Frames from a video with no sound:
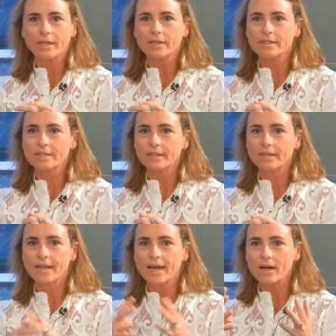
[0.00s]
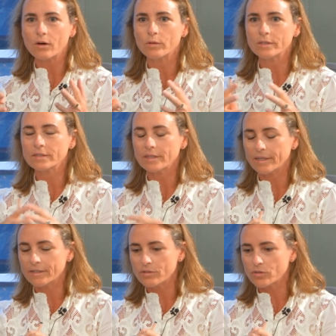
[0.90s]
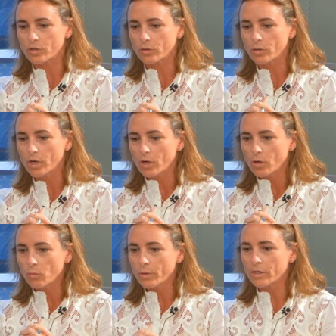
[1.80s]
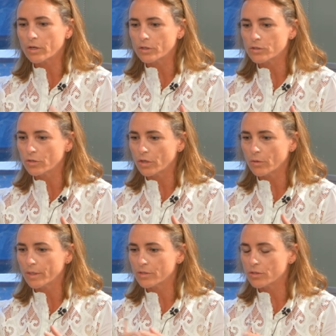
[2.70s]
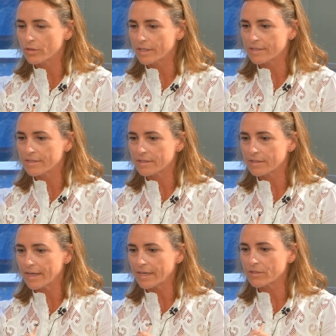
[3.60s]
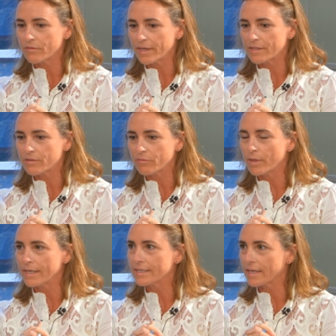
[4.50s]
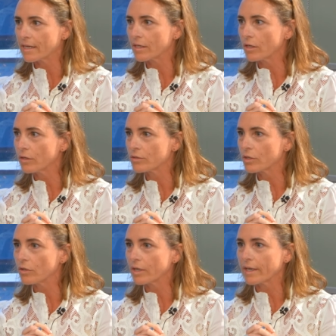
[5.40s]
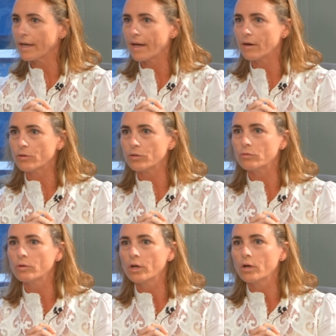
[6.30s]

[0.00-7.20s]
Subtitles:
are being considered and how. And so we are going to go into this next phase of really taking a closer look at how do you